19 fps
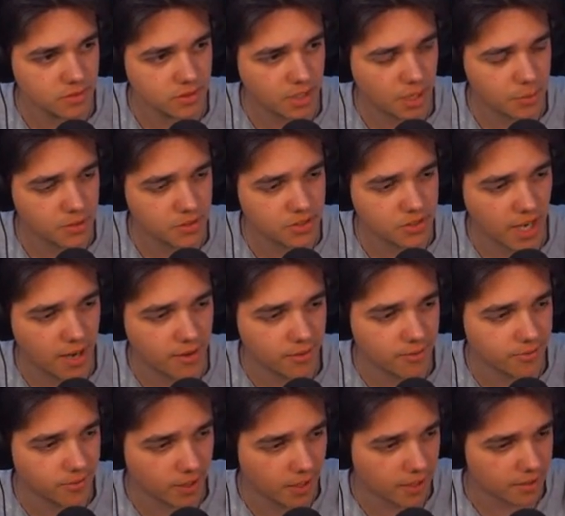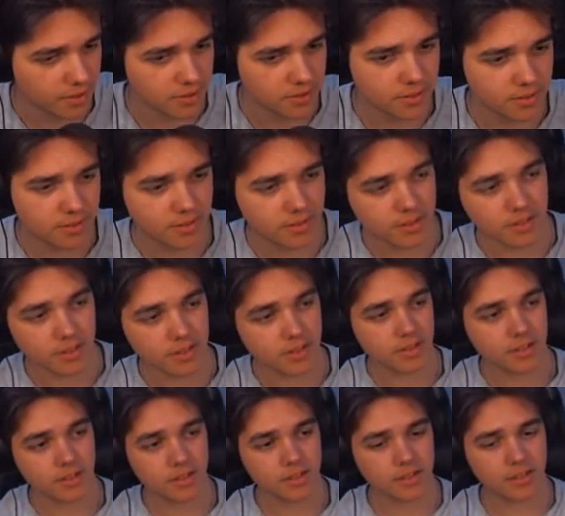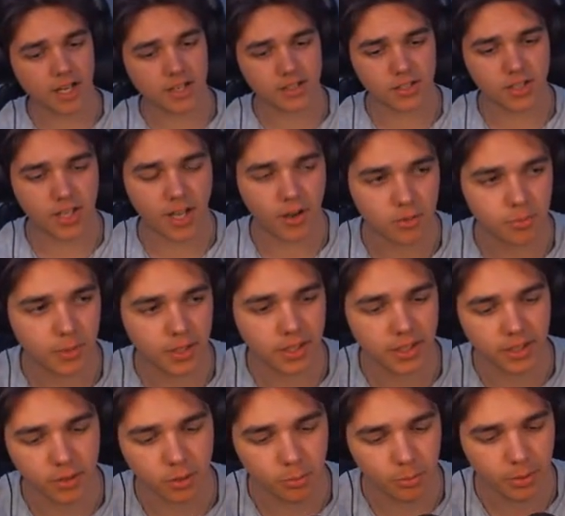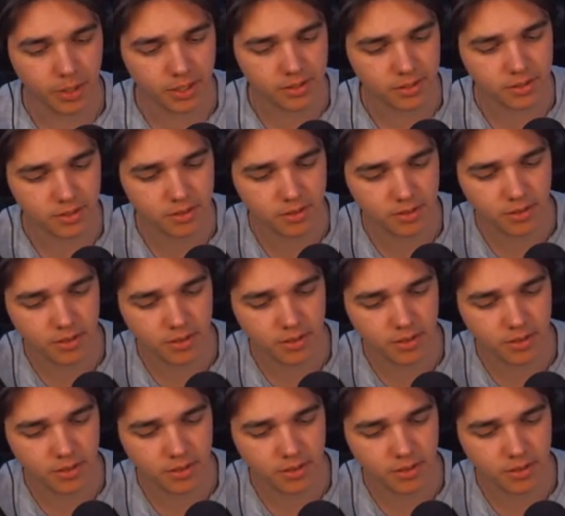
That was terrifying. That scared me a little bit.